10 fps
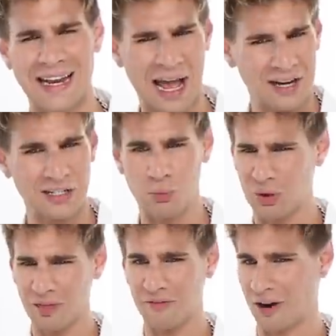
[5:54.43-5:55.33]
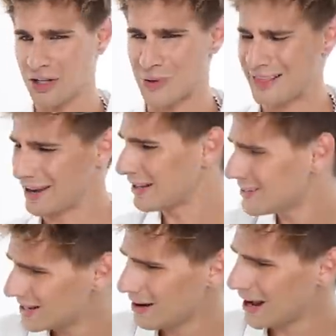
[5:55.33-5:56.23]
And actually, what the do I like
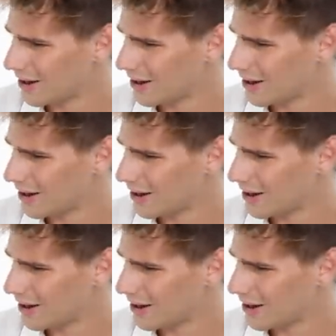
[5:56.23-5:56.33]
this hair?